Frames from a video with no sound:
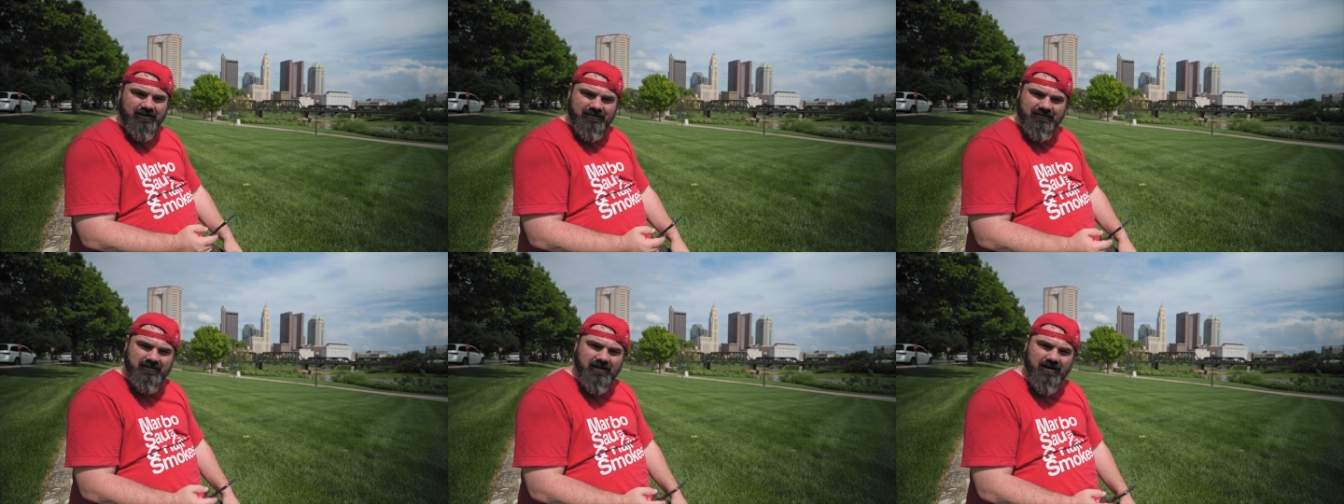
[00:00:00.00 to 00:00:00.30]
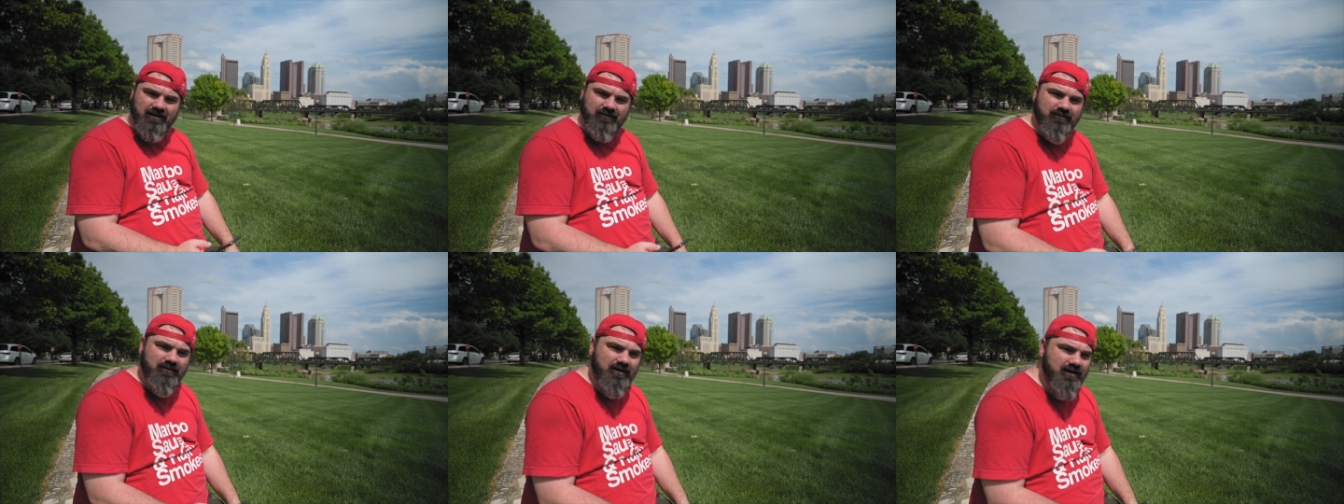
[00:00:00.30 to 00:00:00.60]

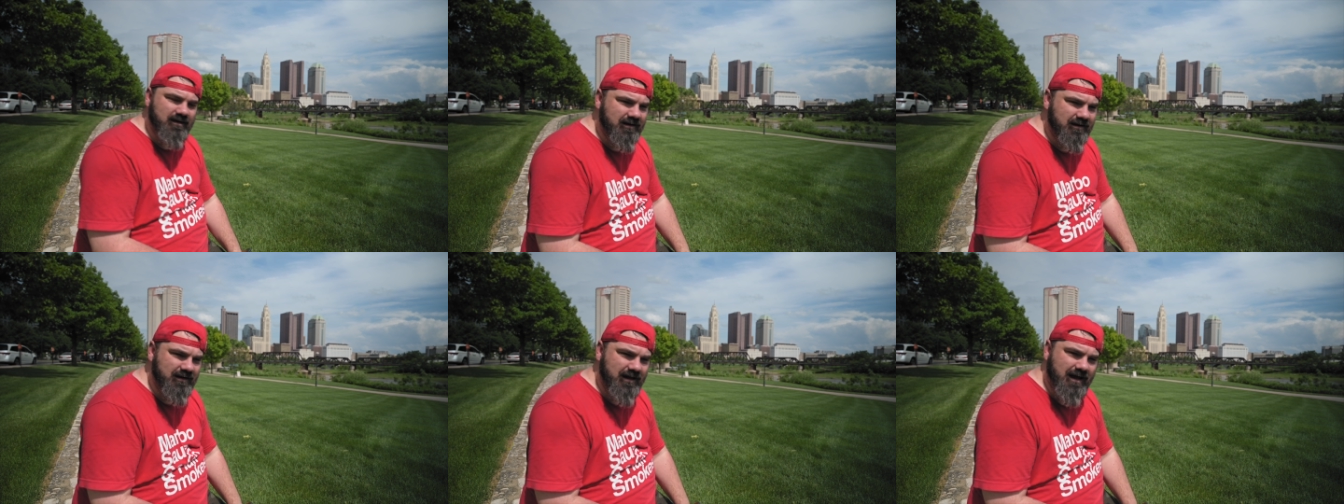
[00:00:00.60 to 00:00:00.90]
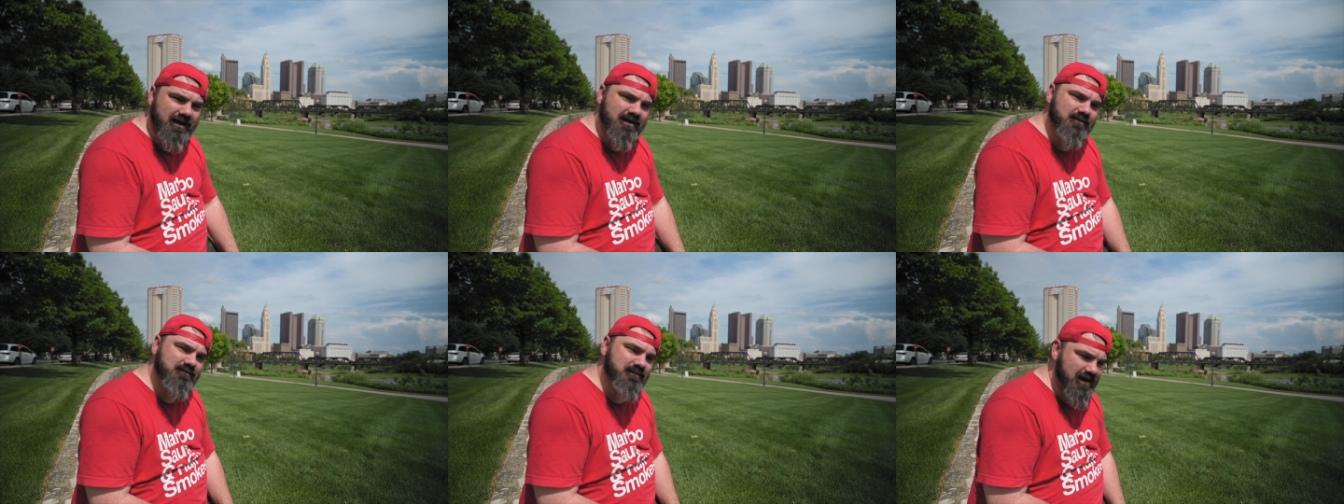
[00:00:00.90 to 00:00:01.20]
instead of an
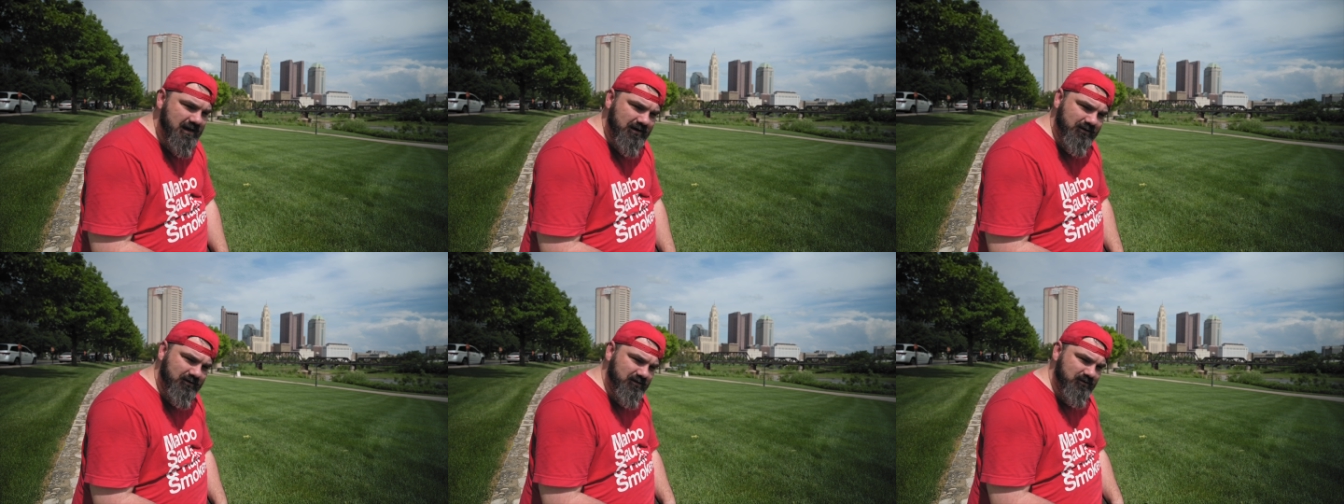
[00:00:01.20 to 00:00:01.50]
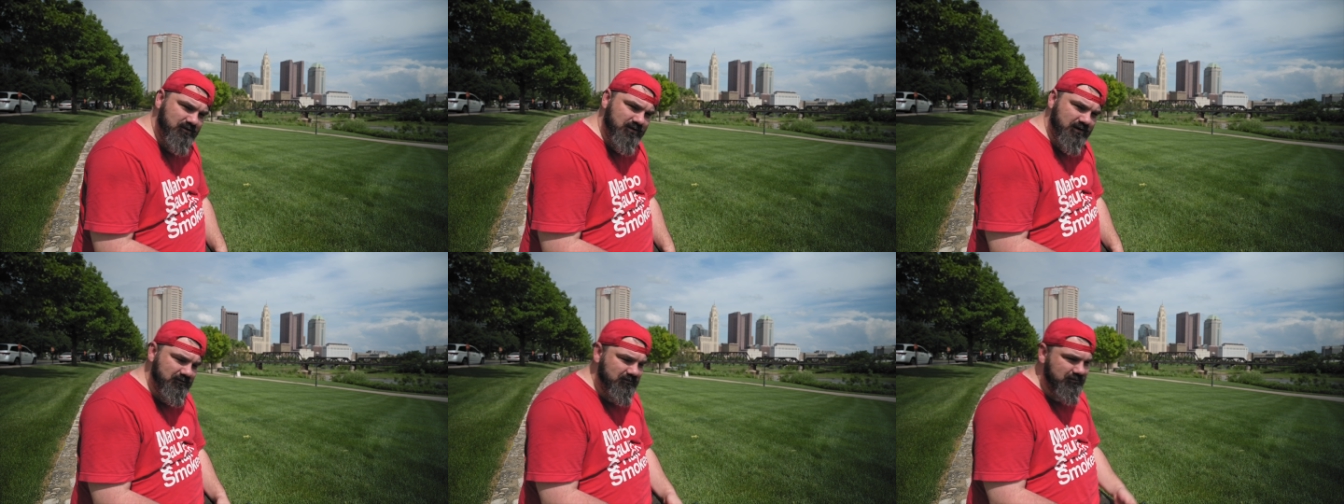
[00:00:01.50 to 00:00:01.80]

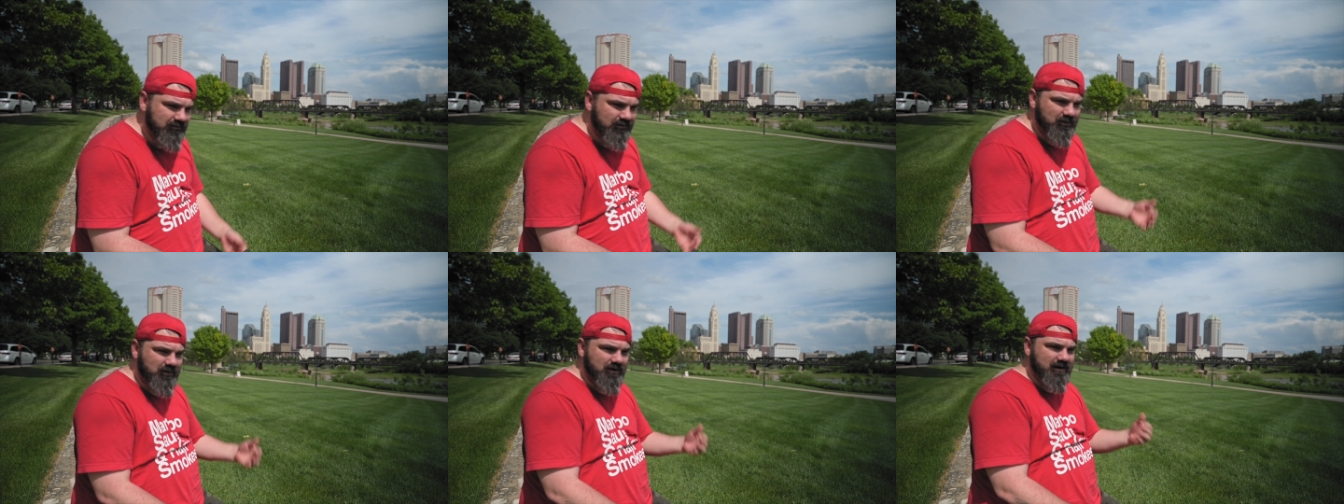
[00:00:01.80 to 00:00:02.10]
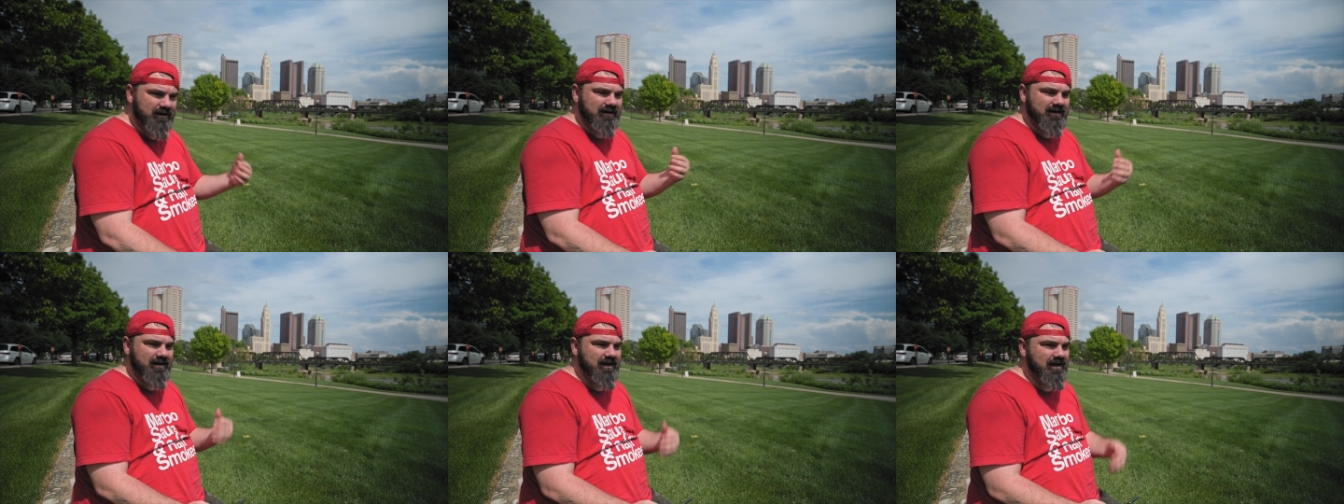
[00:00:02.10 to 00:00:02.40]
animator in
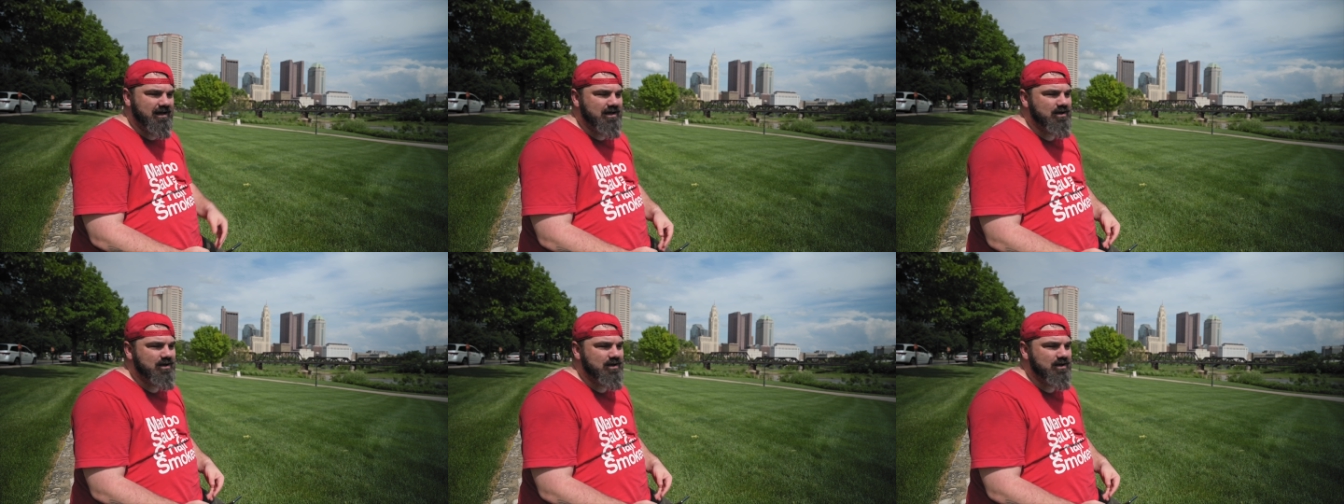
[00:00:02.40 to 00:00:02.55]
Florida,